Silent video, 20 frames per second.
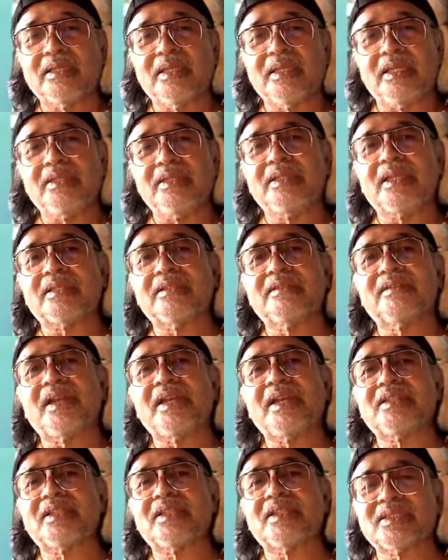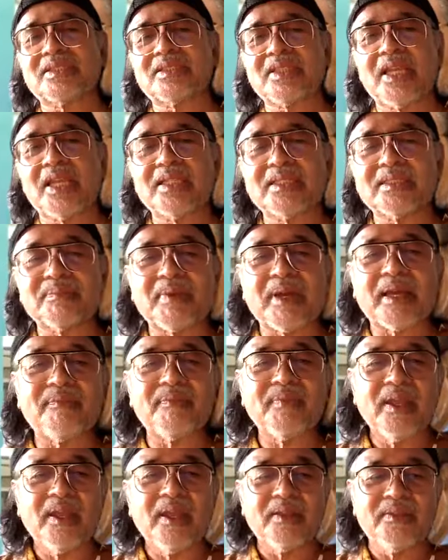in that Greatest
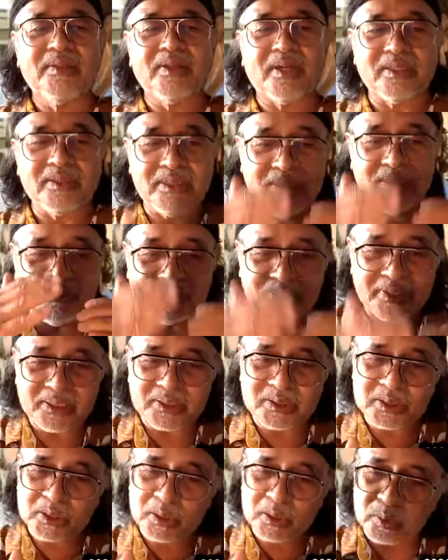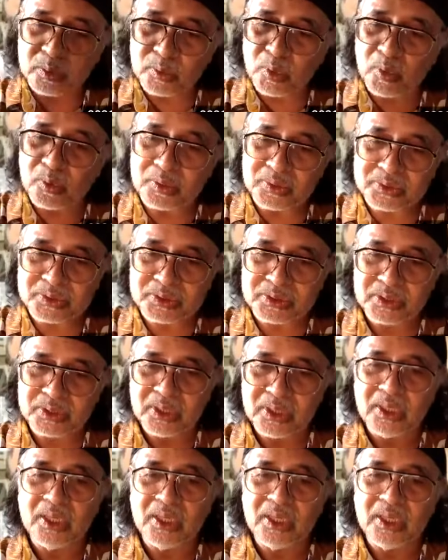Salesman, there are different scrolls,